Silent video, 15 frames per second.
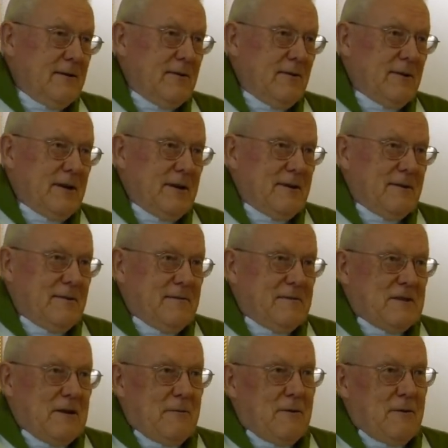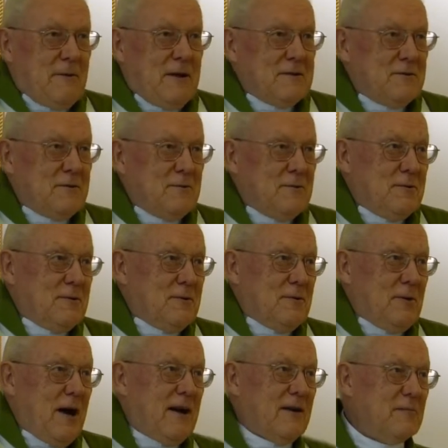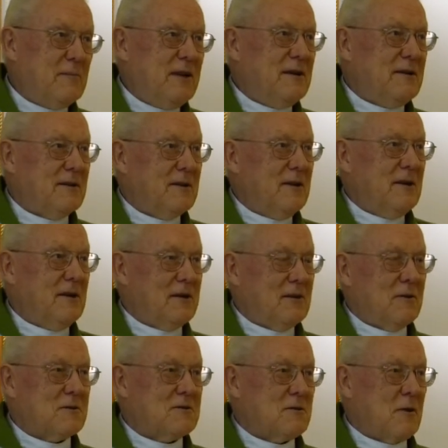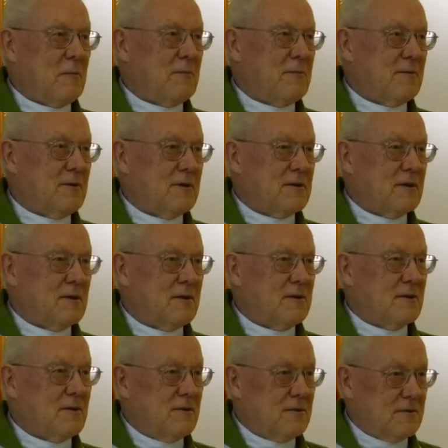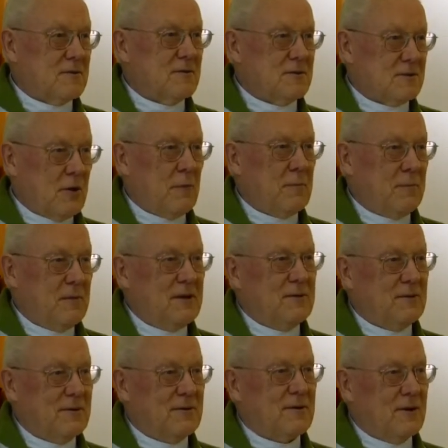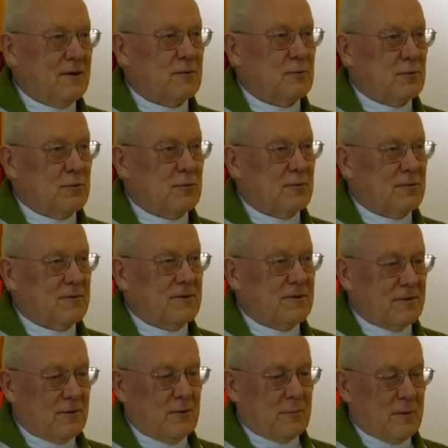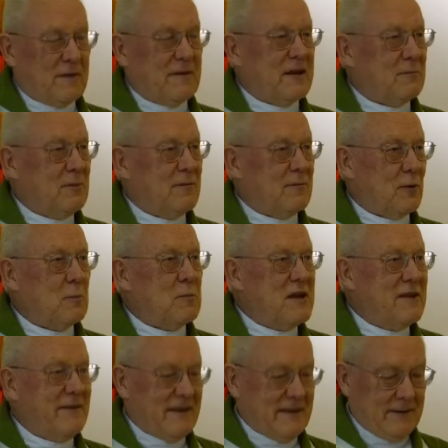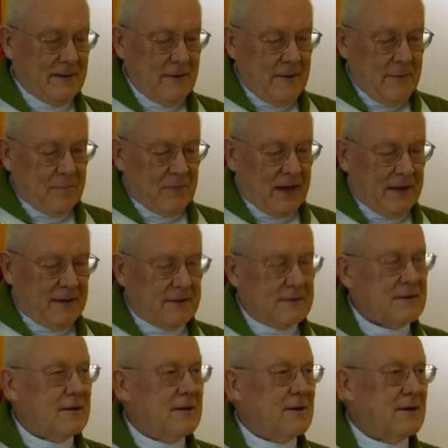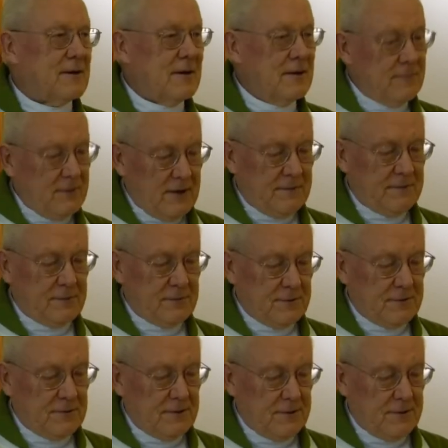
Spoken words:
okay, if someone wants to harm me, he cannot stop me or to prevent me from living. And we have to